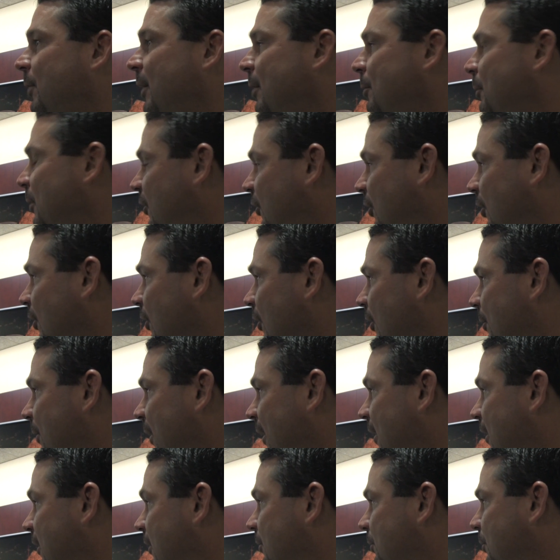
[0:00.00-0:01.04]
being mature and
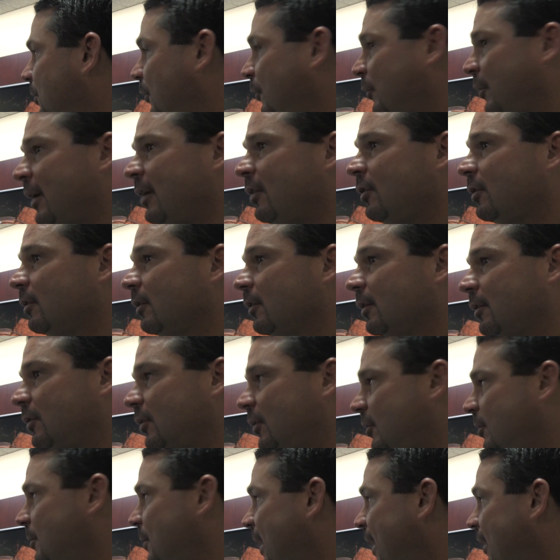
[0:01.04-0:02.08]
being a professional. It's
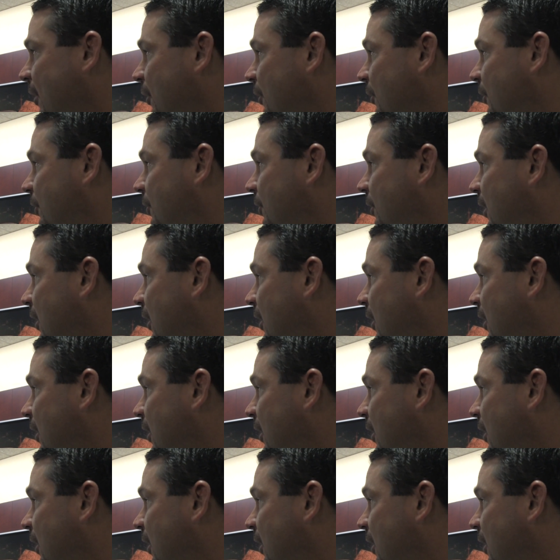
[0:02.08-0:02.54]
just a matter of,